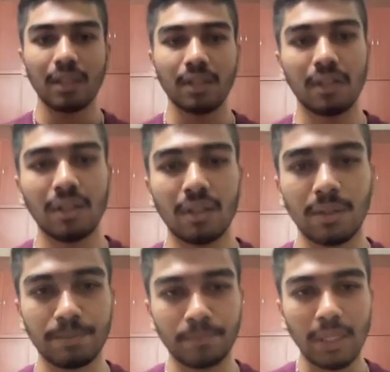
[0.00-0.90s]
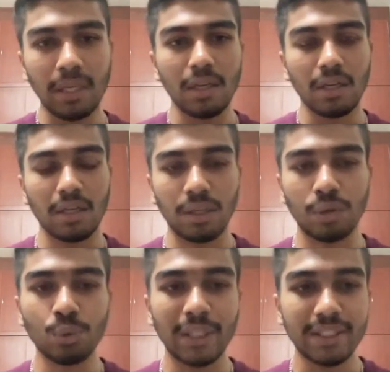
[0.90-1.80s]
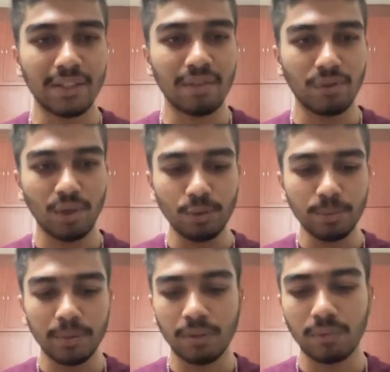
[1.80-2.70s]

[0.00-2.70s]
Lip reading: the two nested for loops.